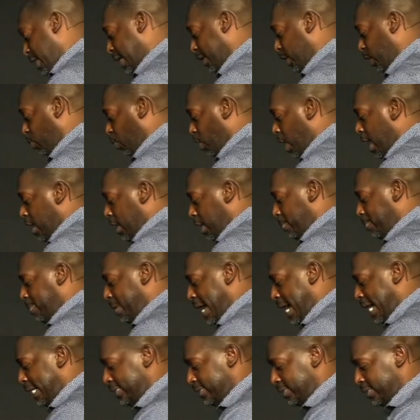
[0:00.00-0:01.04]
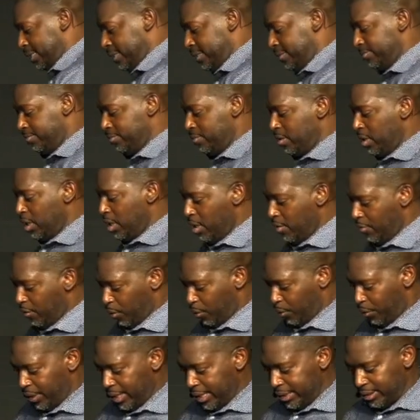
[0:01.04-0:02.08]
got to grow our capacity for
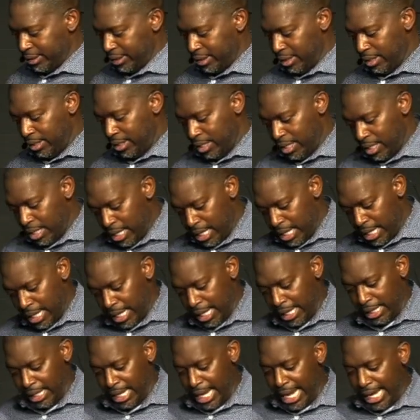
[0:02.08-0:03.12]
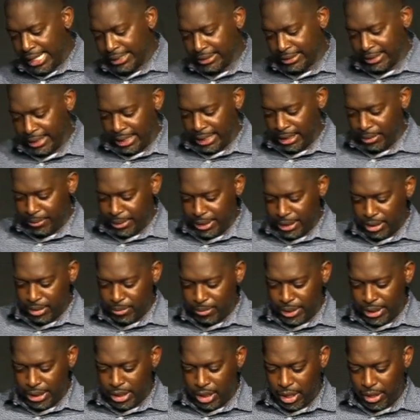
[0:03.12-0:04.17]
risk. And last thing we,
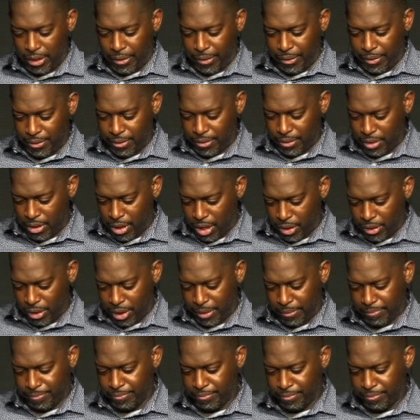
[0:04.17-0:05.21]
we learn, hold on.